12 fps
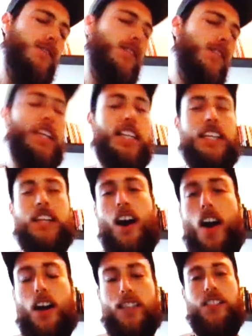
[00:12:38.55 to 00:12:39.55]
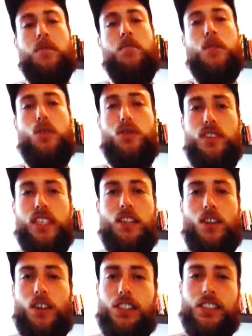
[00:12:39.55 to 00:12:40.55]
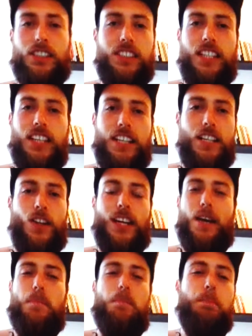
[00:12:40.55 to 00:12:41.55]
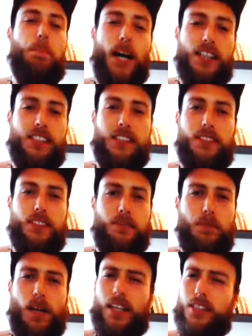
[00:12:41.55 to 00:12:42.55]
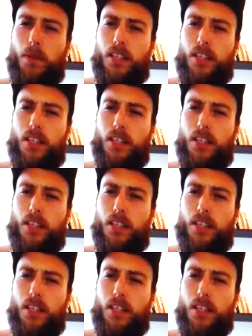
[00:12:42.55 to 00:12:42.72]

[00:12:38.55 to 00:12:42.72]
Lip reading: freaking awesome movie, or just, like a box office.